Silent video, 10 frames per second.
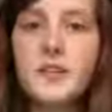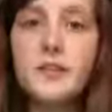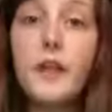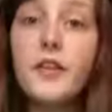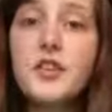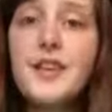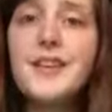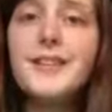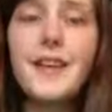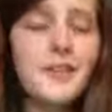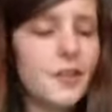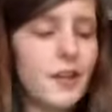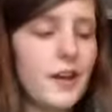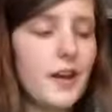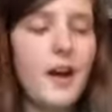Now this sheet says on
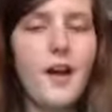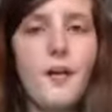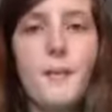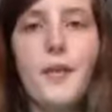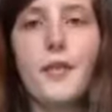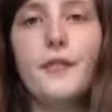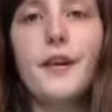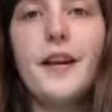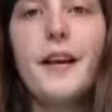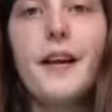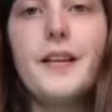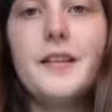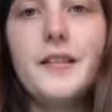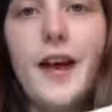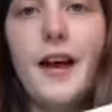it 3
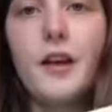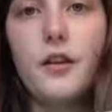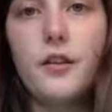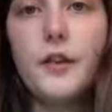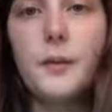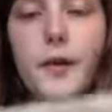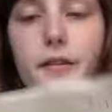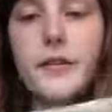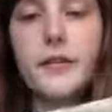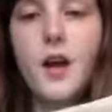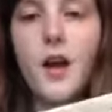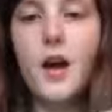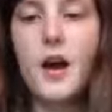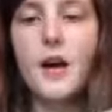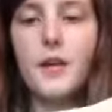years and 3 months,
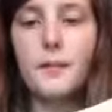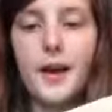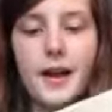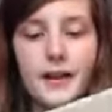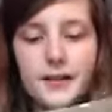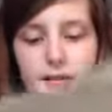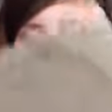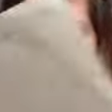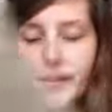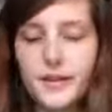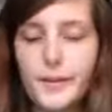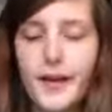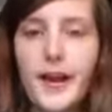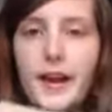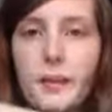and it's got this
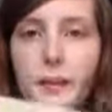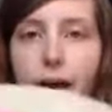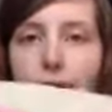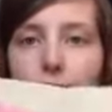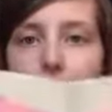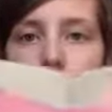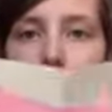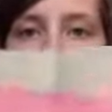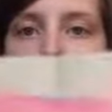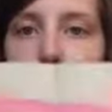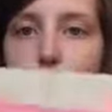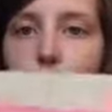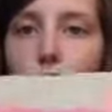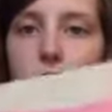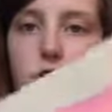big pink
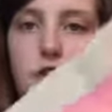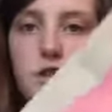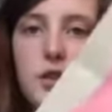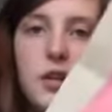splodge.